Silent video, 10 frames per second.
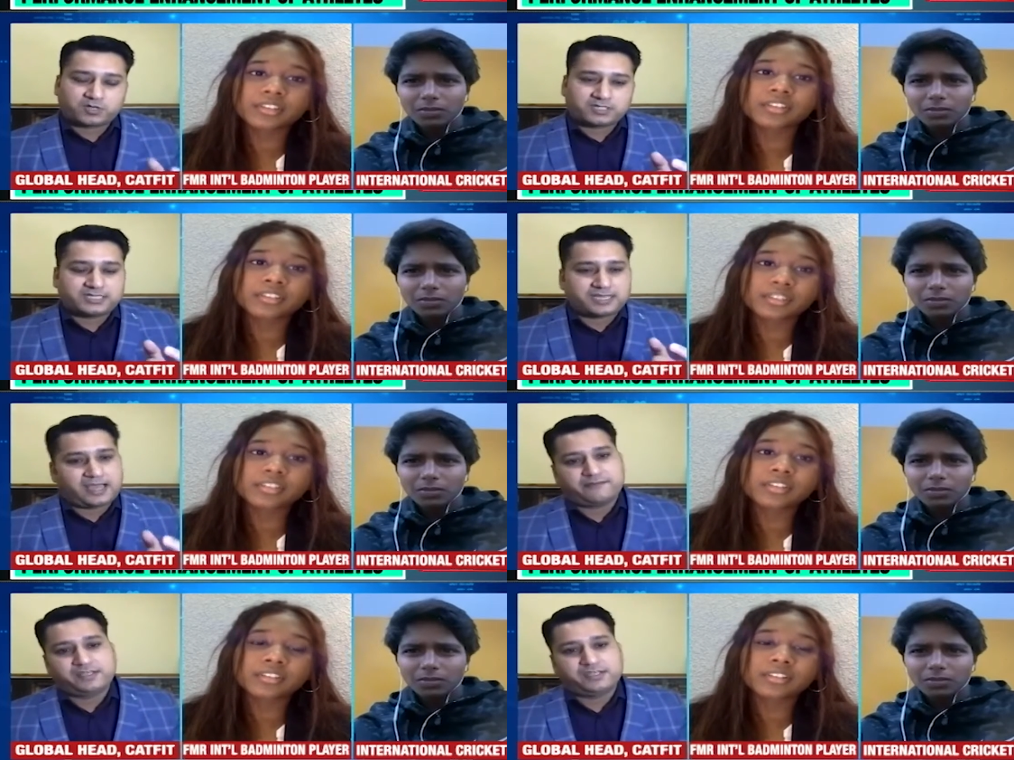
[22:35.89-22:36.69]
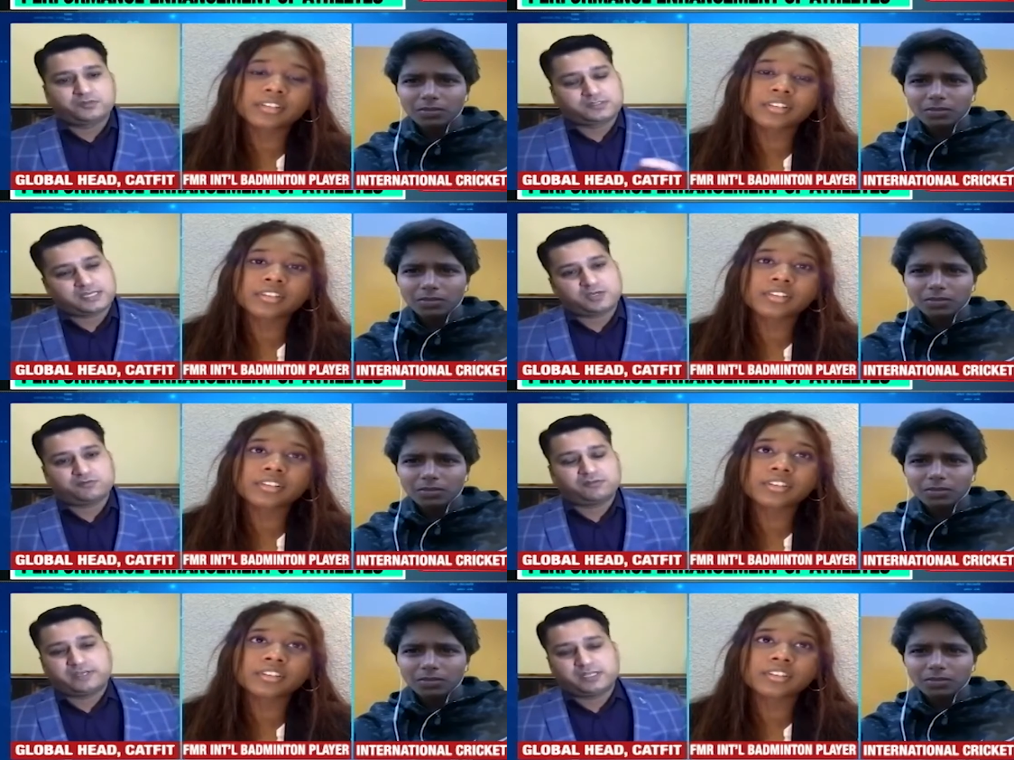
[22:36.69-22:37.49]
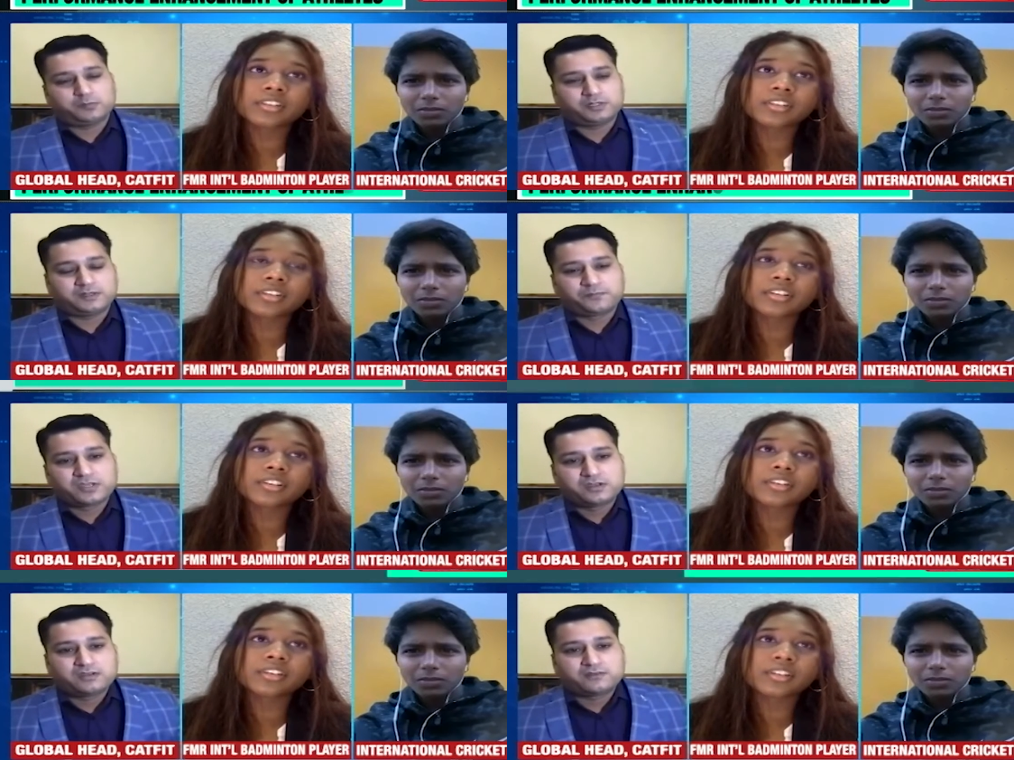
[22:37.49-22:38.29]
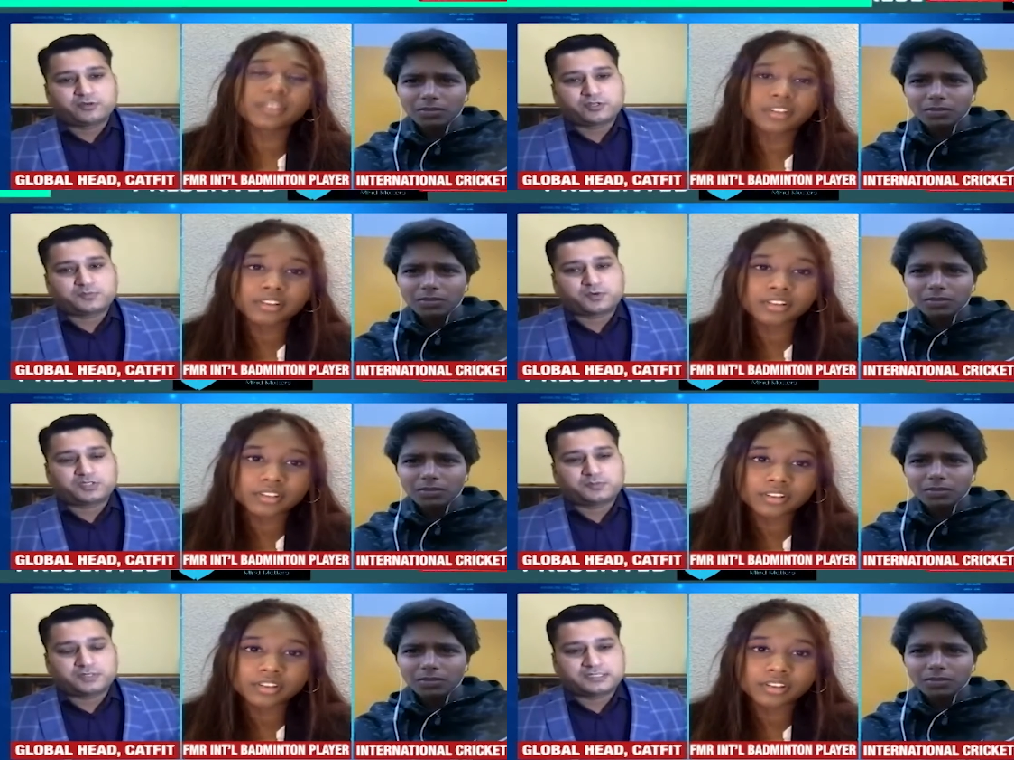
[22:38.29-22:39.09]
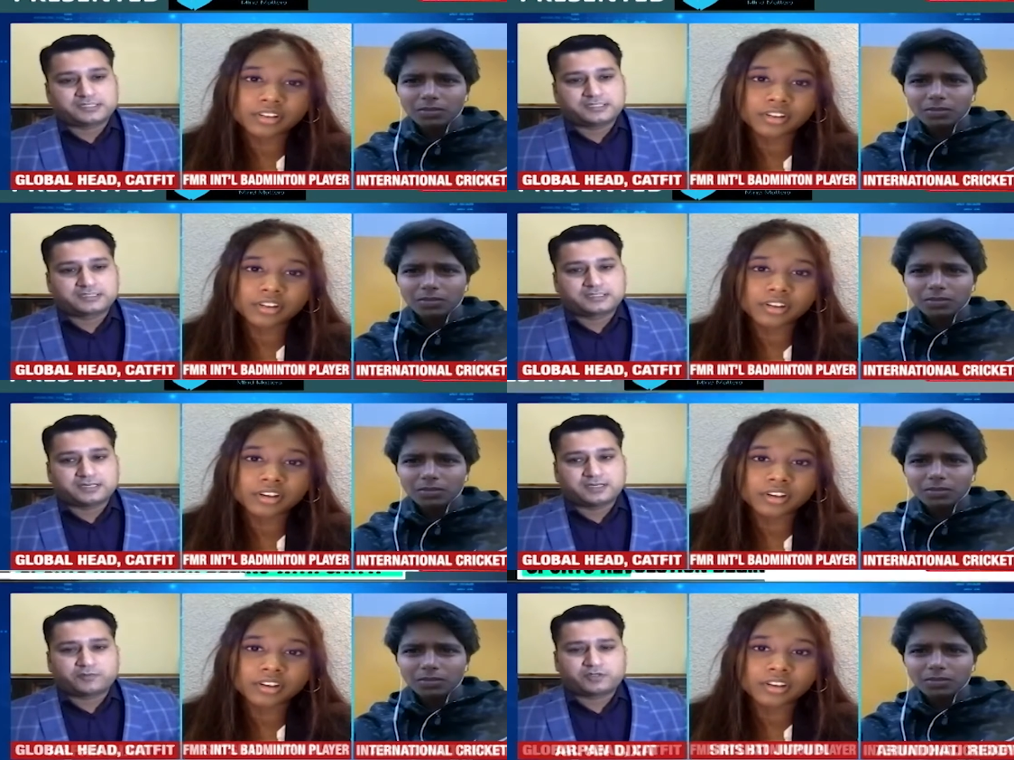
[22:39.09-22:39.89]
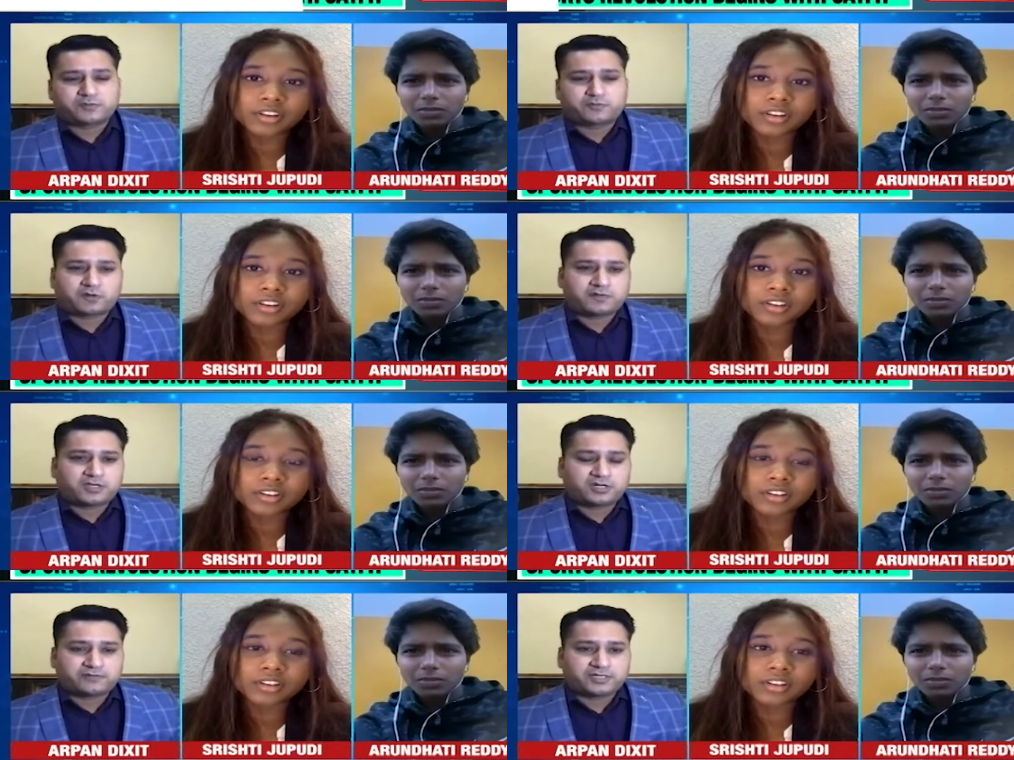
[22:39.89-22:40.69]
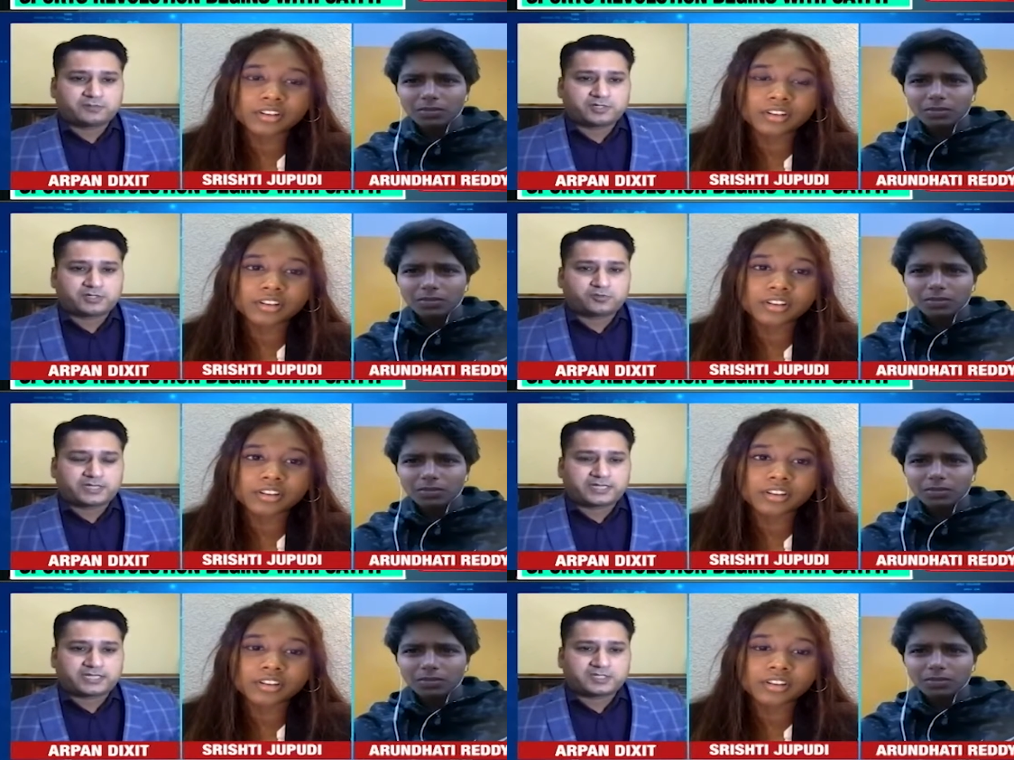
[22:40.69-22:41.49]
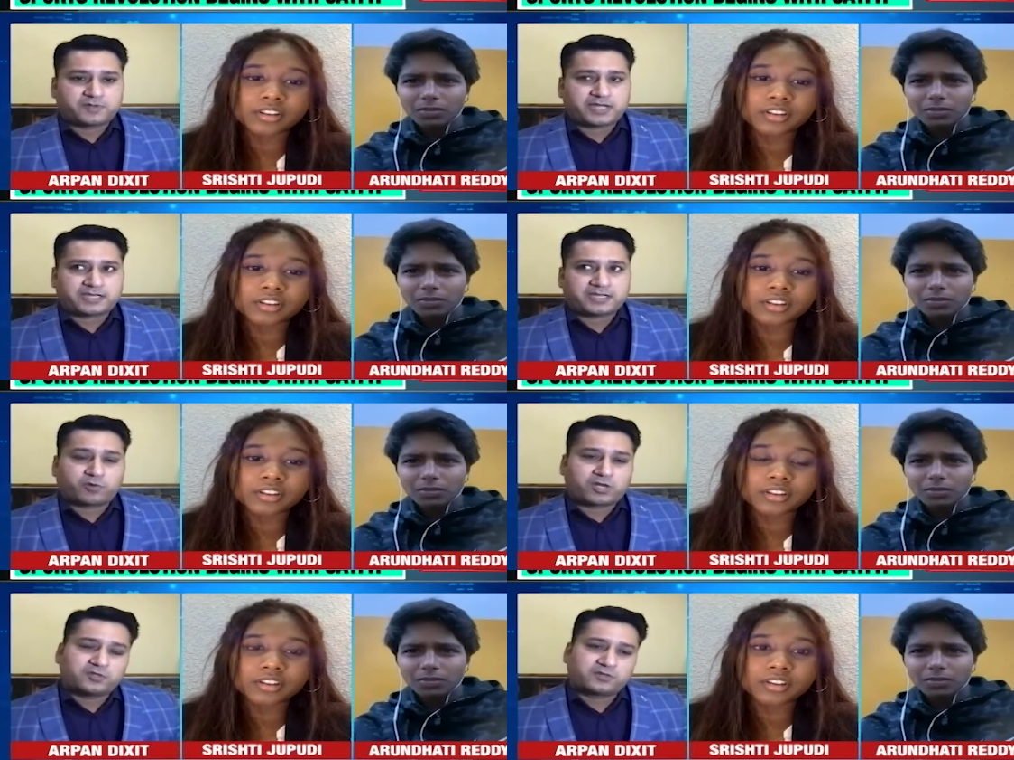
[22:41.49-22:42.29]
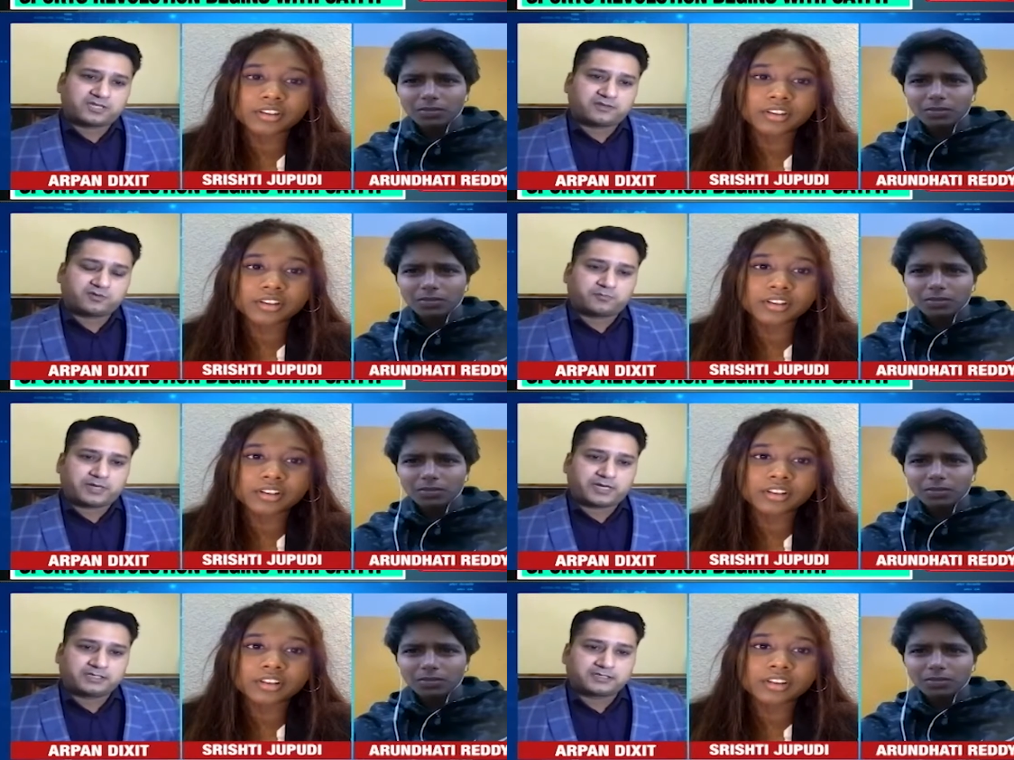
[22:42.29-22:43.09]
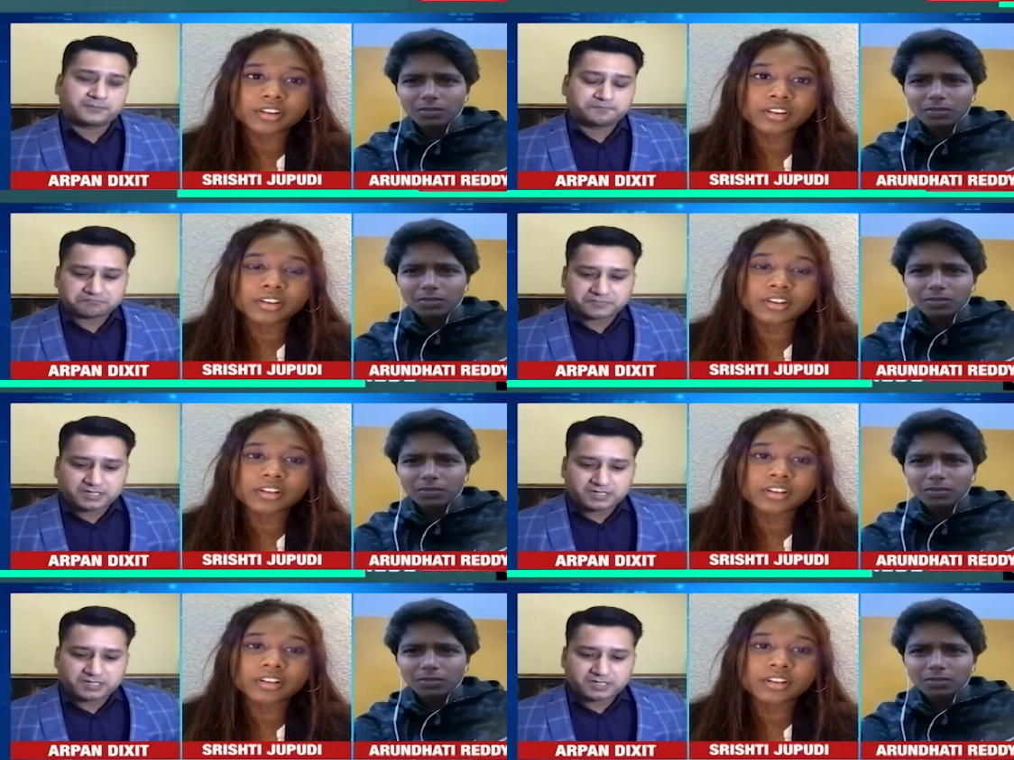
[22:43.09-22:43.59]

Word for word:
Speaker 1: What are the avenues now available for sports persons uh, which were probably not available two decades back? And what do you say for parents